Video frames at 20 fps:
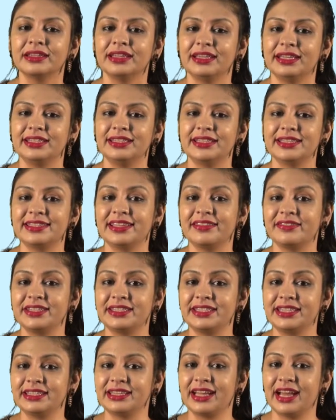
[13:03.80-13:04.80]
In the
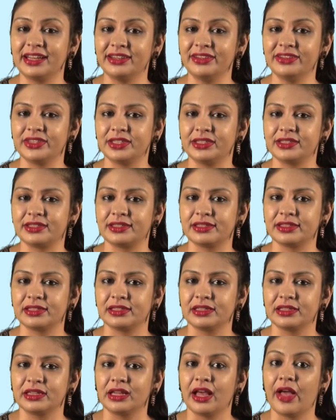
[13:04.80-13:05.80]
1700s,
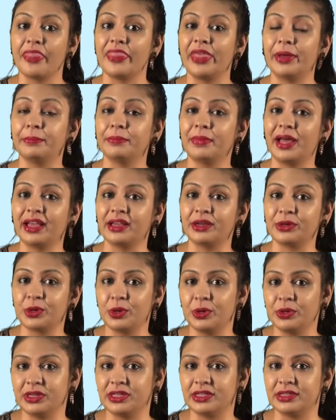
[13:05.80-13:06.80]
the
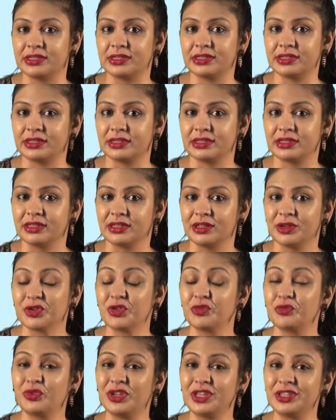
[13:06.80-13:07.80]
macaronis,
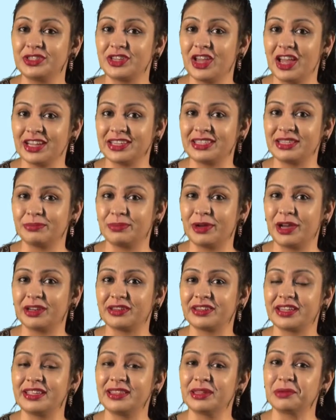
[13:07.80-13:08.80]
whom we talked
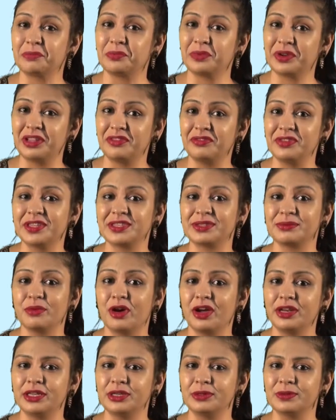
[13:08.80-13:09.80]
about in the previous
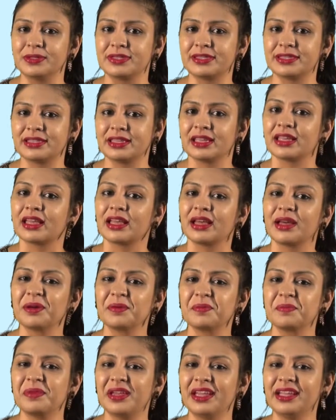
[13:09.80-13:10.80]
modules,
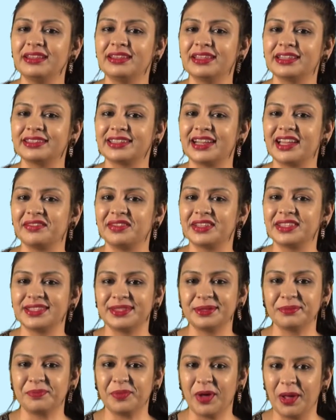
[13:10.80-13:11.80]
made the
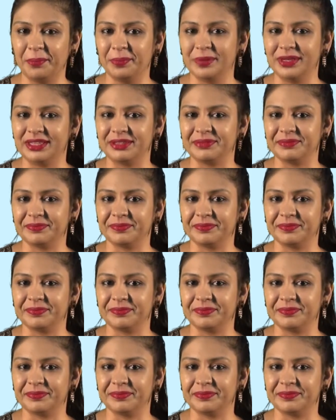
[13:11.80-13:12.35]
cravats popular.